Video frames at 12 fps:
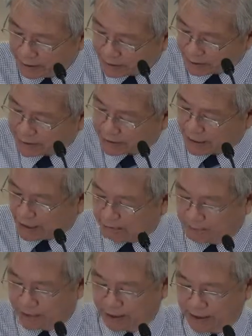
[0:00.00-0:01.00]

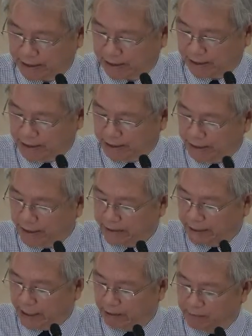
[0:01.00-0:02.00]
disciple,
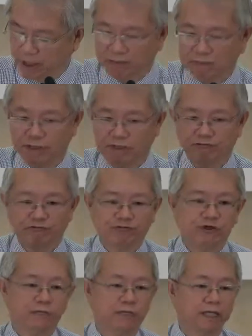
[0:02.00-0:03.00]
that they may be
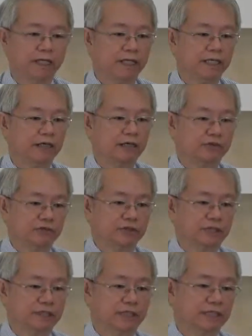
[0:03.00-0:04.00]
firmly
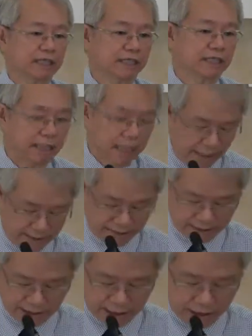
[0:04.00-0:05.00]
rooted in
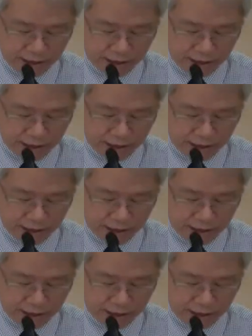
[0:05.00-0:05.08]
Christ